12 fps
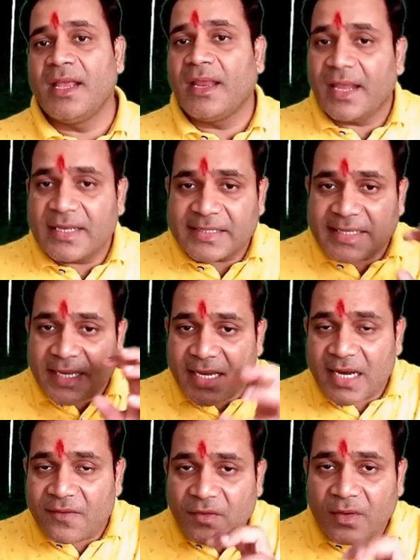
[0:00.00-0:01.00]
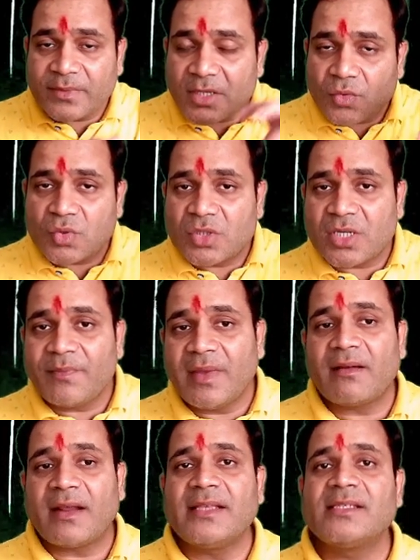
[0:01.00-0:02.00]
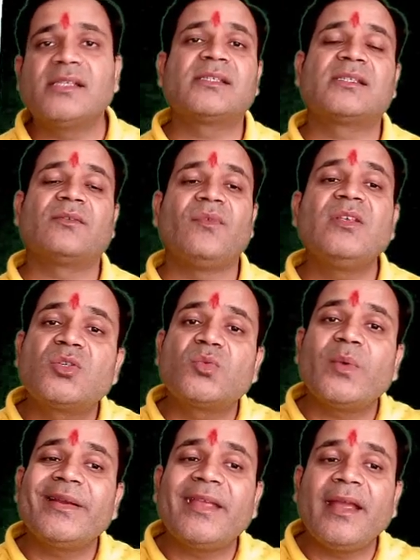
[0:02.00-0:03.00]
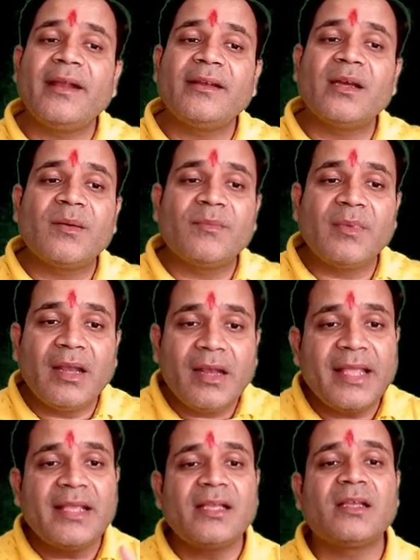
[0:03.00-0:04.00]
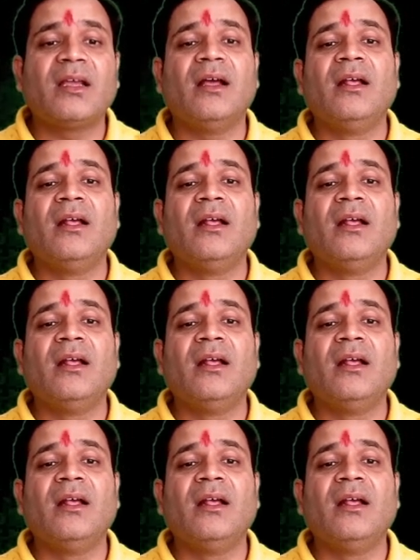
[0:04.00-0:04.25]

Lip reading: Yes, here from the question may arises which one kingdom link